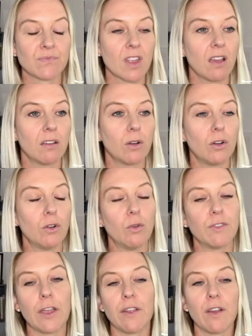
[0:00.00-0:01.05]

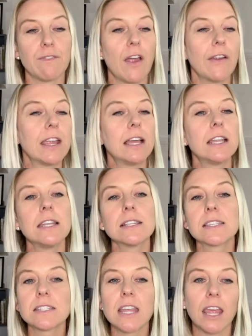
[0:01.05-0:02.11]
very
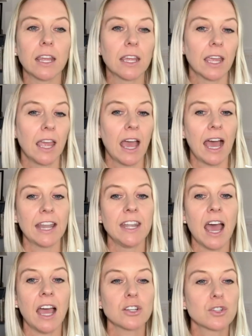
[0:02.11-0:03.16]
holistic and
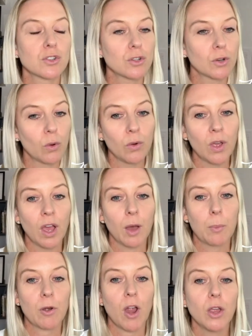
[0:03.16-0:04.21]
natural
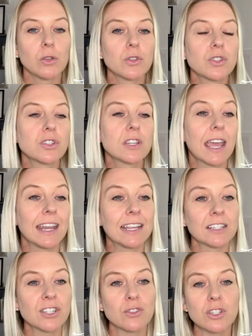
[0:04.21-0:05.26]
approach to getting
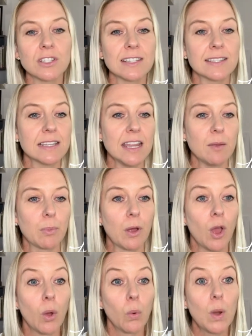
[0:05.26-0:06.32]
children to sleep
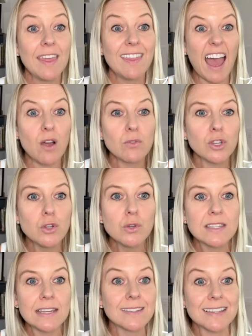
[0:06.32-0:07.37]
without
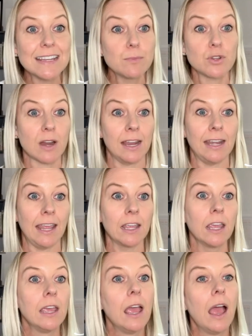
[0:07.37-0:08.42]
using sleep training.
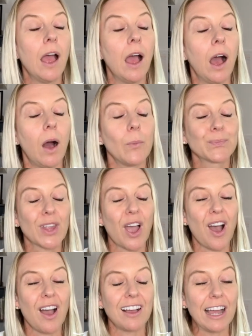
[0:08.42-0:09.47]

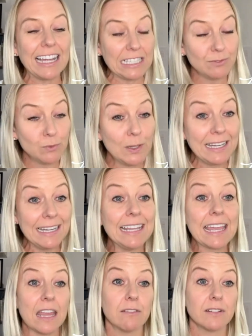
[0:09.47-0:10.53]
I really
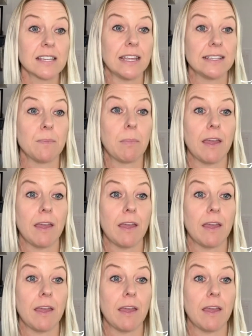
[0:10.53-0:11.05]
get irritated by